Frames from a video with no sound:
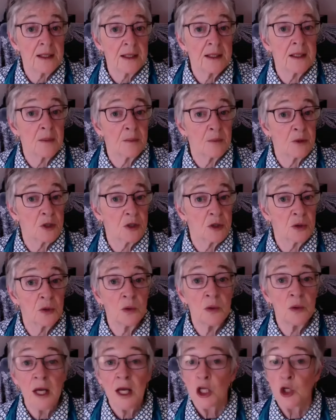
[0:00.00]
Number two,
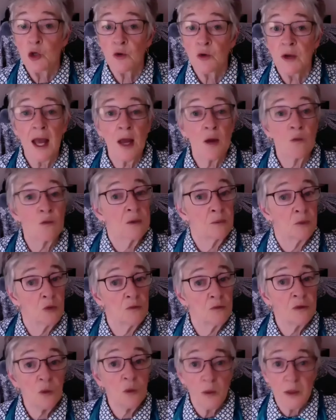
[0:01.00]
you can't remove
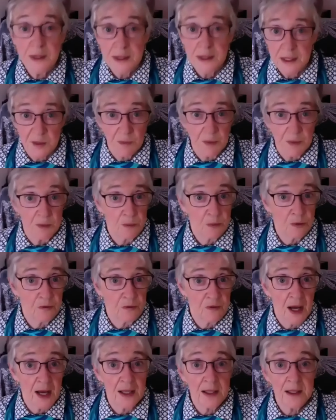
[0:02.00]
it once it's been
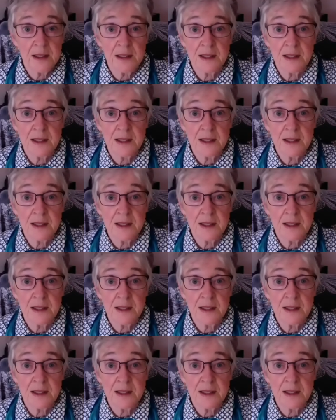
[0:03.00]
provided.